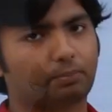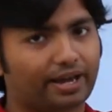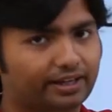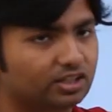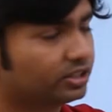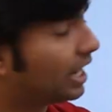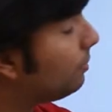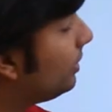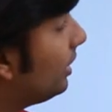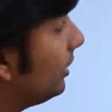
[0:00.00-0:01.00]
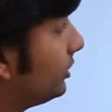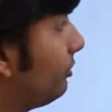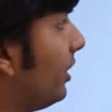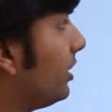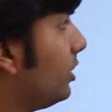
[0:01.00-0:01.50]
package can be
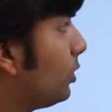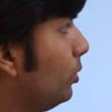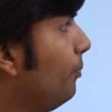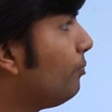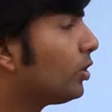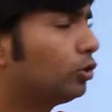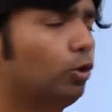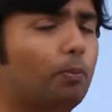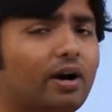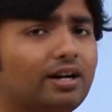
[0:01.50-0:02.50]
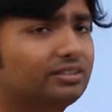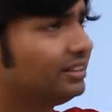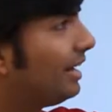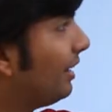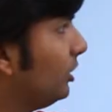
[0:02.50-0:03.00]
classified into two parts
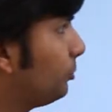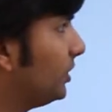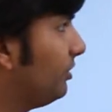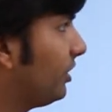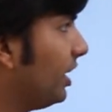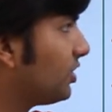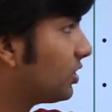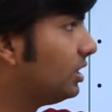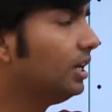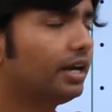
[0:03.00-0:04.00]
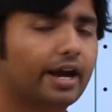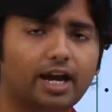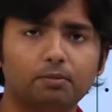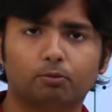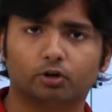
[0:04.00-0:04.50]
that is specification
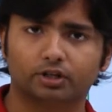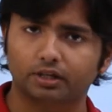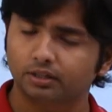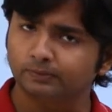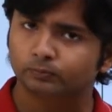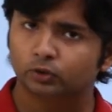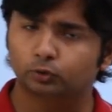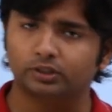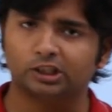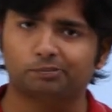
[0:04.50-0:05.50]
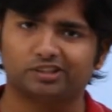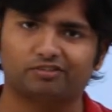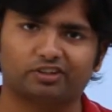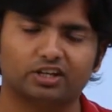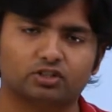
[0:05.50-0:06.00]
and body so in the
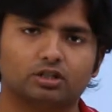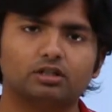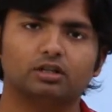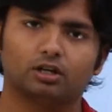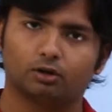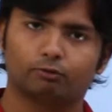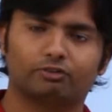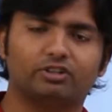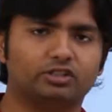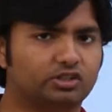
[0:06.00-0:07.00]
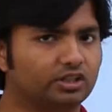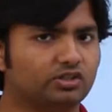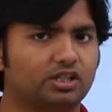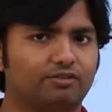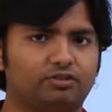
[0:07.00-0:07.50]
specification we will
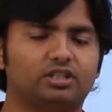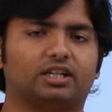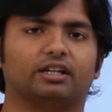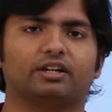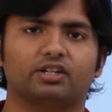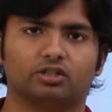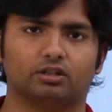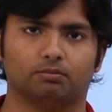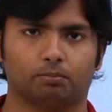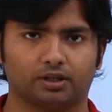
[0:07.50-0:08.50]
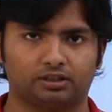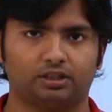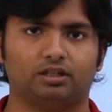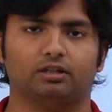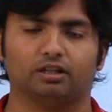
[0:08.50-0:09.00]
just give the declaration but
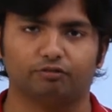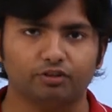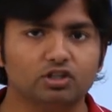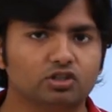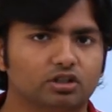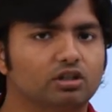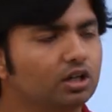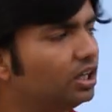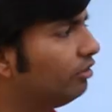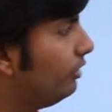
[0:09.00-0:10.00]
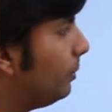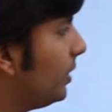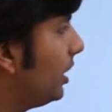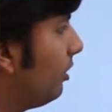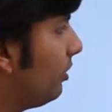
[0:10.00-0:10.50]
the definition will
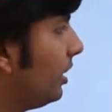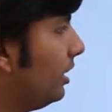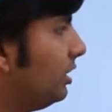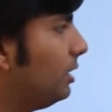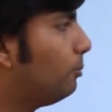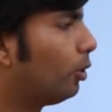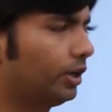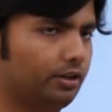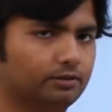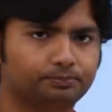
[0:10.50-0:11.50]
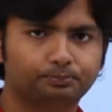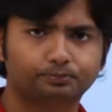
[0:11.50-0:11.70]
be given in the body.